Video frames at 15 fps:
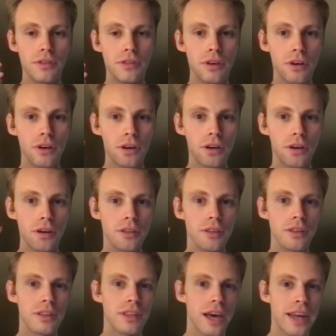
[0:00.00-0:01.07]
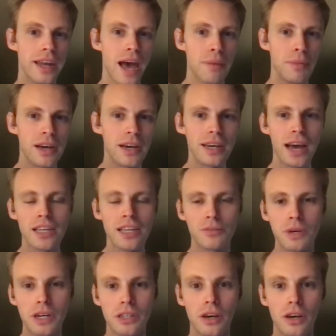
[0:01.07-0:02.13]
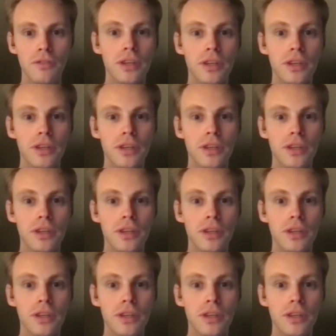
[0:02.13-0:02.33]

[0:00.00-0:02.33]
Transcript: the dynamic aspect of